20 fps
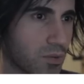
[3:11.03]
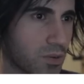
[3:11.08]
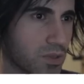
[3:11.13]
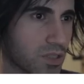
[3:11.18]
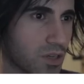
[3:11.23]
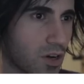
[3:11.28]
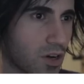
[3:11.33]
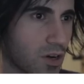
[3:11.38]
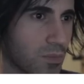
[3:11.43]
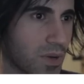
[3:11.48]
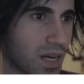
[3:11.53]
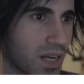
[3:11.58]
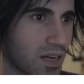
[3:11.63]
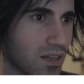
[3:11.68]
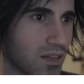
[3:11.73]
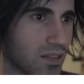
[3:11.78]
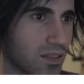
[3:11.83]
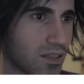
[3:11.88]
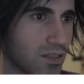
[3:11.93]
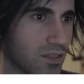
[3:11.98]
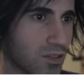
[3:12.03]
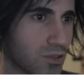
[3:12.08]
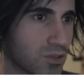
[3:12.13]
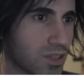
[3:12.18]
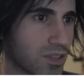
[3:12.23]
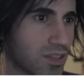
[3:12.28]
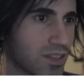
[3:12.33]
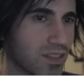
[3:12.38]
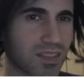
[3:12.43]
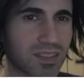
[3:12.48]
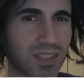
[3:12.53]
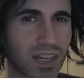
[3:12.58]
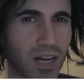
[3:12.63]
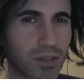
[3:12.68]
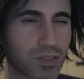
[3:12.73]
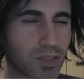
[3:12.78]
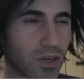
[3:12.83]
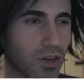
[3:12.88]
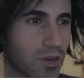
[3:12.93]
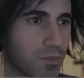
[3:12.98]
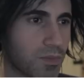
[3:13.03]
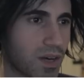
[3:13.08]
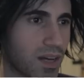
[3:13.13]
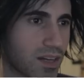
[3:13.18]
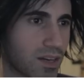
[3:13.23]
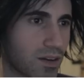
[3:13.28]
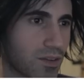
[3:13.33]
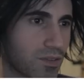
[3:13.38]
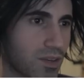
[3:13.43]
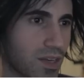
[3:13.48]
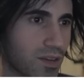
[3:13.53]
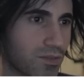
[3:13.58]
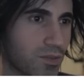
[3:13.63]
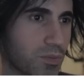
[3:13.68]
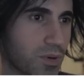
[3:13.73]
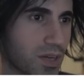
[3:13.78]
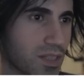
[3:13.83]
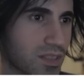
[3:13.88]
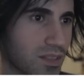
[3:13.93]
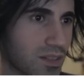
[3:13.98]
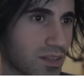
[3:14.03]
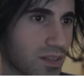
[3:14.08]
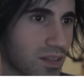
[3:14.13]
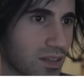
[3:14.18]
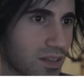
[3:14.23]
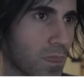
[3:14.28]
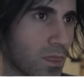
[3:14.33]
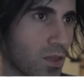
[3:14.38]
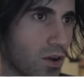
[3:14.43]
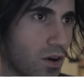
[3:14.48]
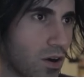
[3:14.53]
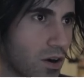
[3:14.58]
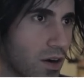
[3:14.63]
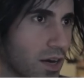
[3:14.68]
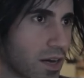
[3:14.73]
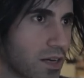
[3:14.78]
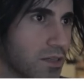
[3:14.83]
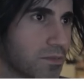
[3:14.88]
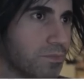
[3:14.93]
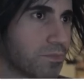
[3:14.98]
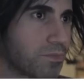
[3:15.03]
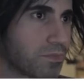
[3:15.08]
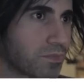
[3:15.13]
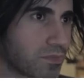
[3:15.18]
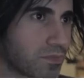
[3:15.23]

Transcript: Was it, automatic? Dudes, I think the towers are automatic. I don't think you have to press anything. Alright.